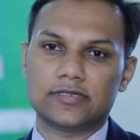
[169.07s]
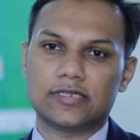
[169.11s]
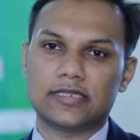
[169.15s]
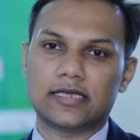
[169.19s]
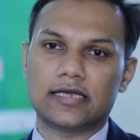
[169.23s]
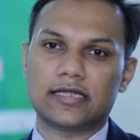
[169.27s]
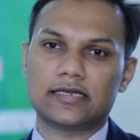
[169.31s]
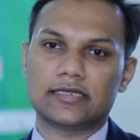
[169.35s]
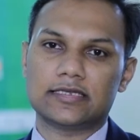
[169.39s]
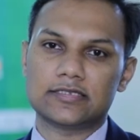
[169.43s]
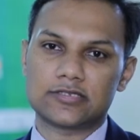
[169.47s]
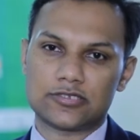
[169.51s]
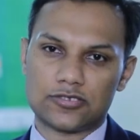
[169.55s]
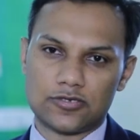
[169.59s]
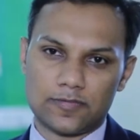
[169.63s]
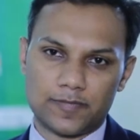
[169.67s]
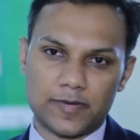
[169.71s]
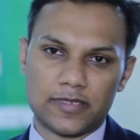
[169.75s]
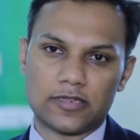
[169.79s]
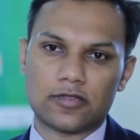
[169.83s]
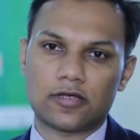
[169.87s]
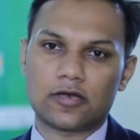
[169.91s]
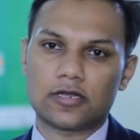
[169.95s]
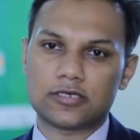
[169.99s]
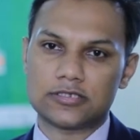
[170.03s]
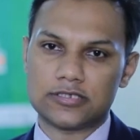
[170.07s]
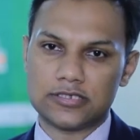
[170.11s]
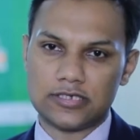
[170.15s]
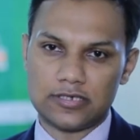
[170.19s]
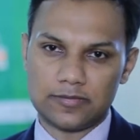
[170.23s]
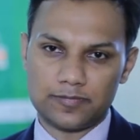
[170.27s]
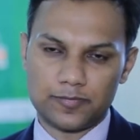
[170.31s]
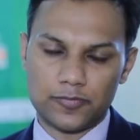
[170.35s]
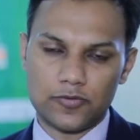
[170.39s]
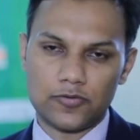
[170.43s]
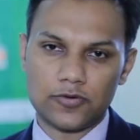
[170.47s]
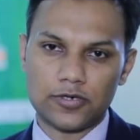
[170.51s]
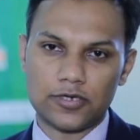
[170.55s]
their histopathology
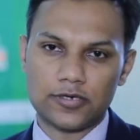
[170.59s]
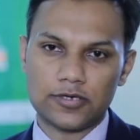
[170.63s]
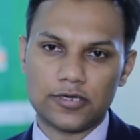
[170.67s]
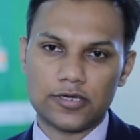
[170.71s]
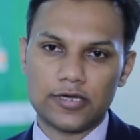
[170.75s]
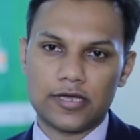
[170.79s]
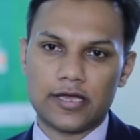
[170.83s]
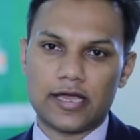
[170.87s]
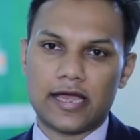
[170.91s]
report